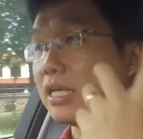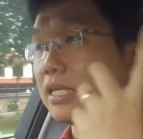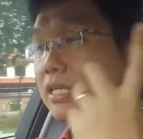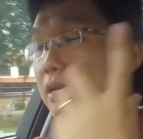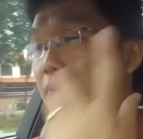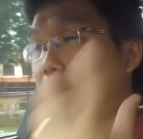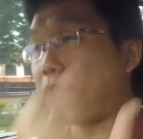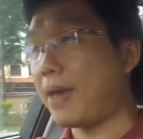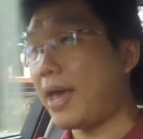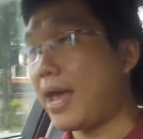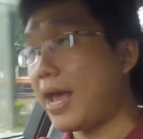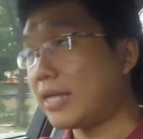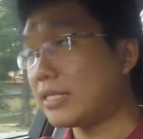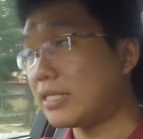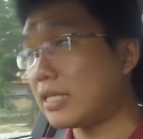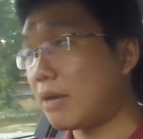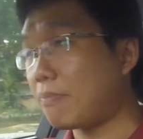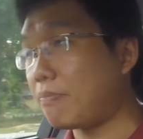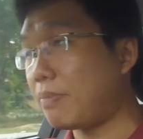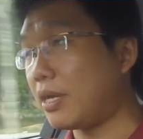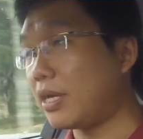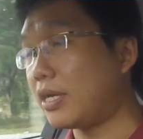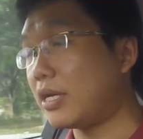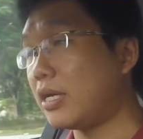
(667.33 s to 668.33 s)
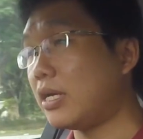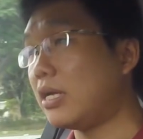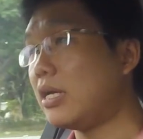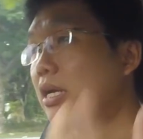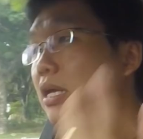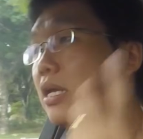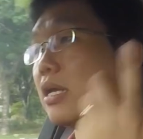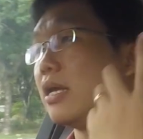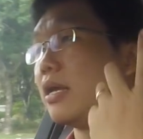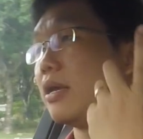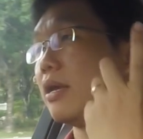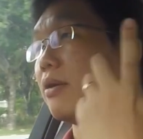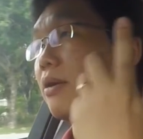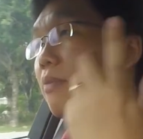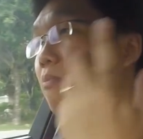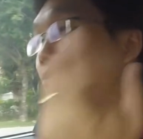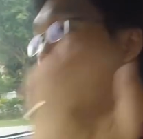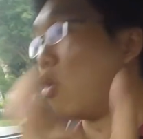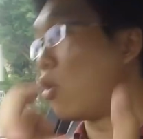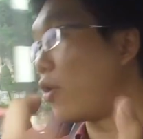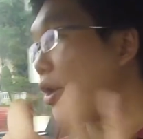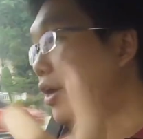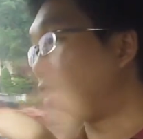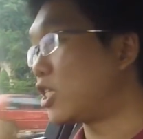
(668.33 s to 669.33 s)
The pads are bigger,
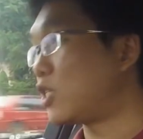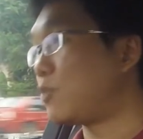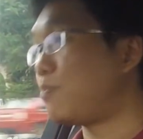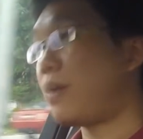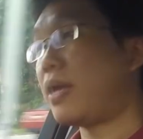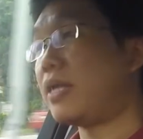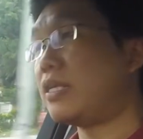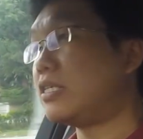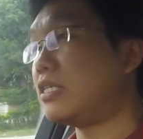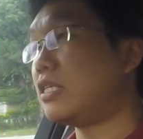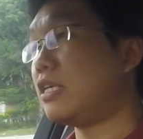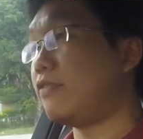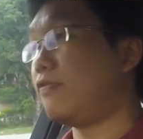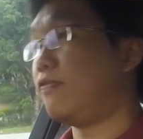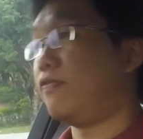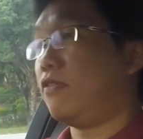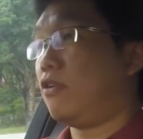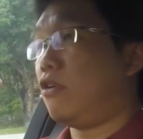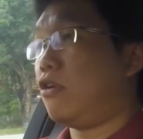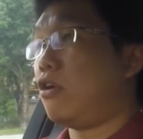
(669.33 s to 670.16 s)
more expensive.